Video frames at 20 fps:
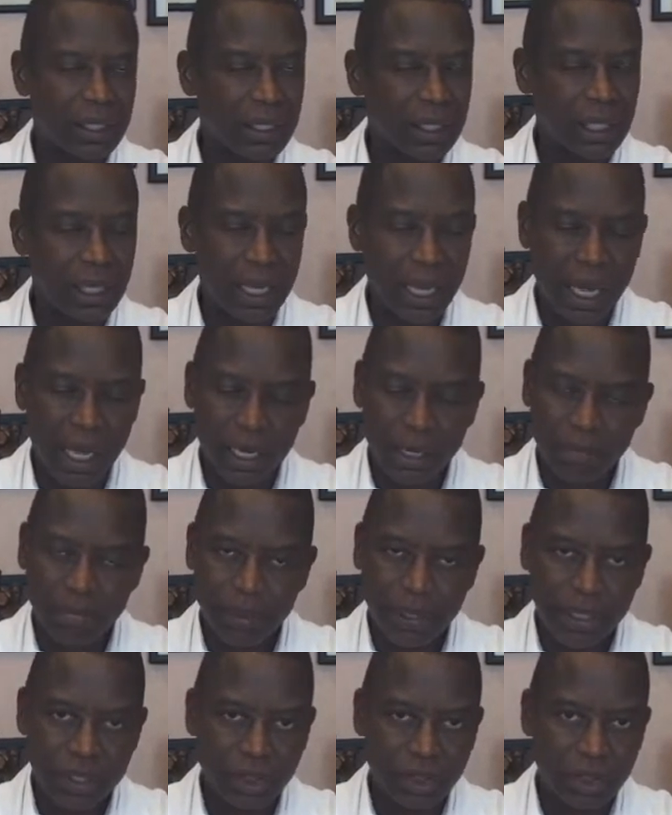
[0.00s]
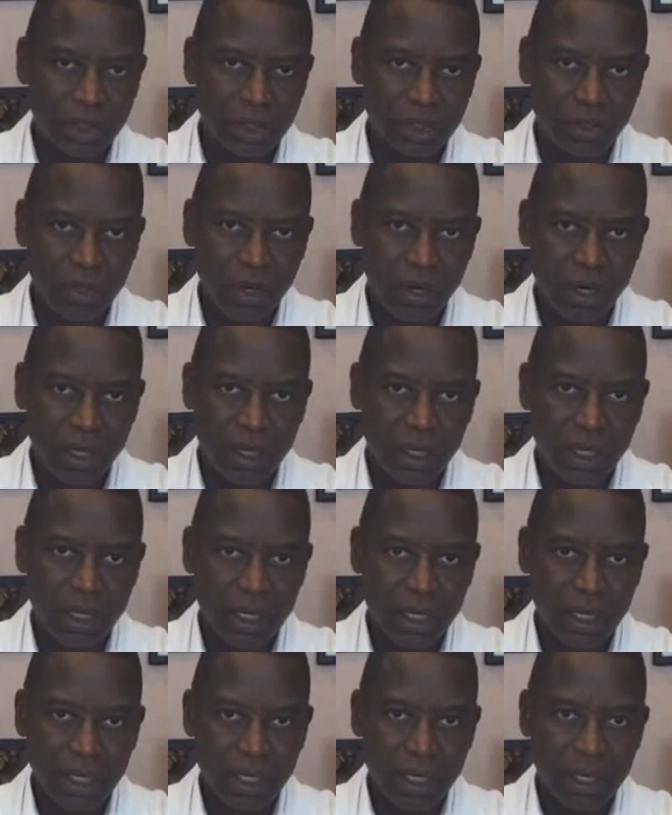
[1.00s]
A lot of patients talk
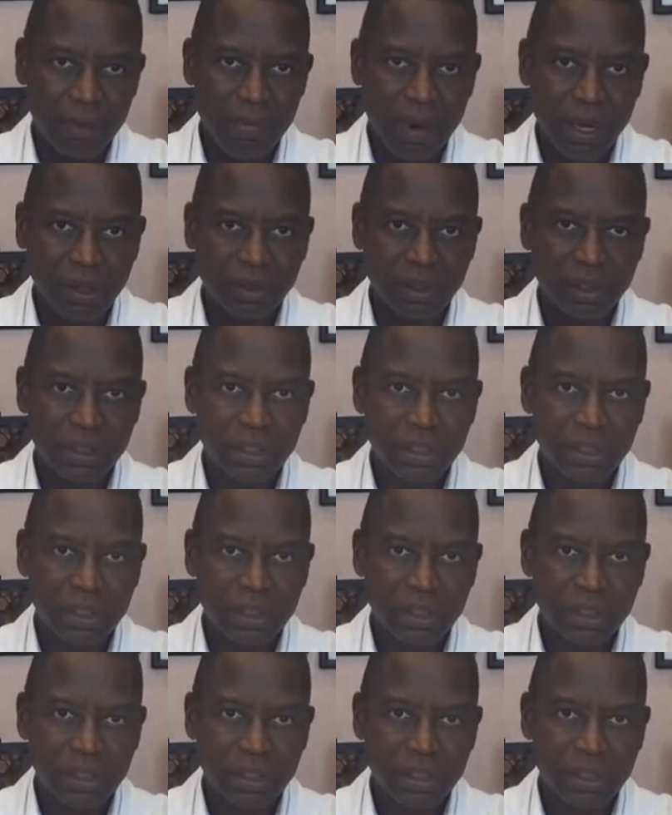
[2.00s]
about